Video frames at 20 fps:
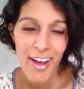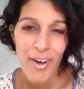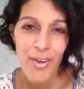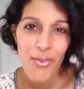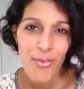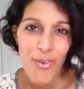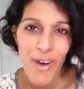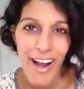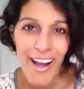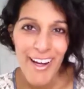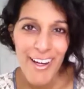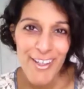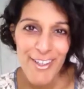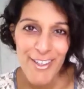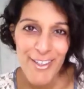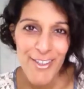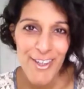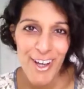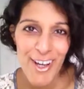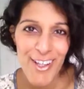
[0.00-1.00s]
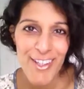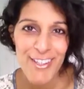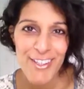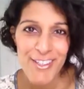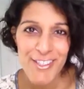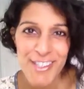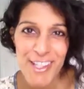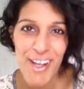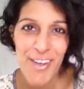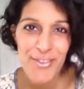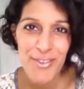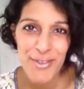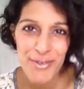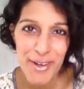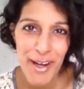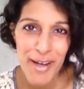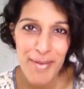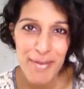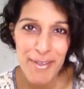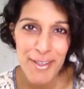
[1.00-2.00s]
Why are you calling yourself a
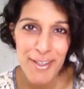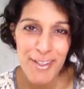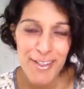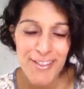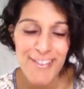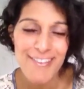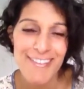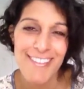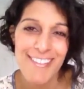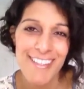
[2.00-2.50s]
rebel?